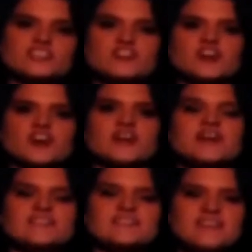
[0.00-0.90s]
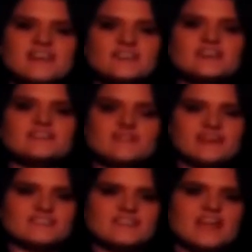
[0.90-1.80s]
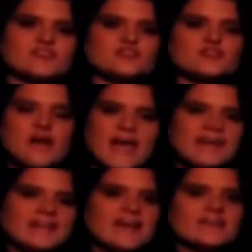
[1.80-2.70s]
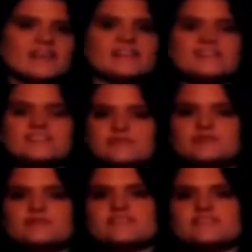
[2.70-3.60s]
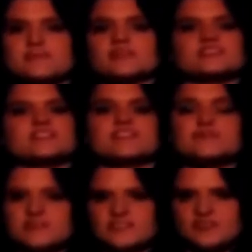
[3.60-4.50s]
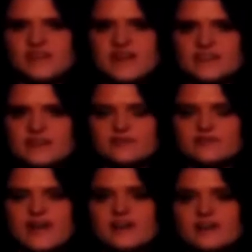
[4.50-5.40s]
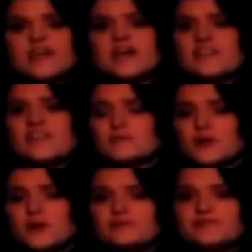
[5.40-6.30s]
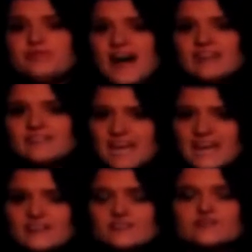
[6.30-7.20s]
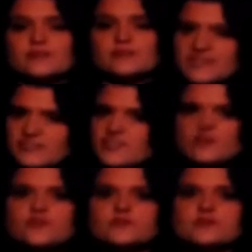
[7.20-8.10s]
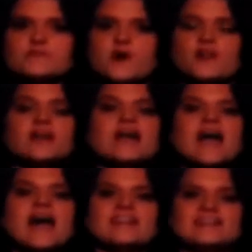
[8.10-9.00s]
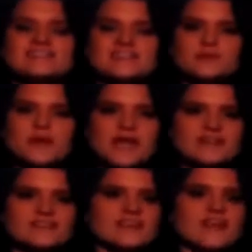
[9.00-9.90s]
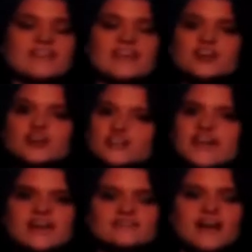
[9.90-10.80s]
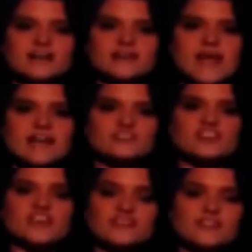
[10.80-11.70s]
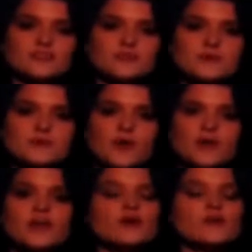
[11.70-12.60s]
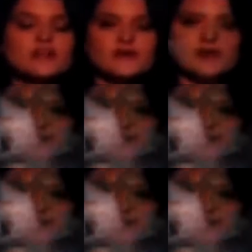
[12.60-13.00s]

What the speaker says: took 7 investigators who had hair that seemed to be similar to this mystery hair that was found. They pulled 5 hairs from each of those people, and they did comparison, and they could not find a match to any of those people. We know it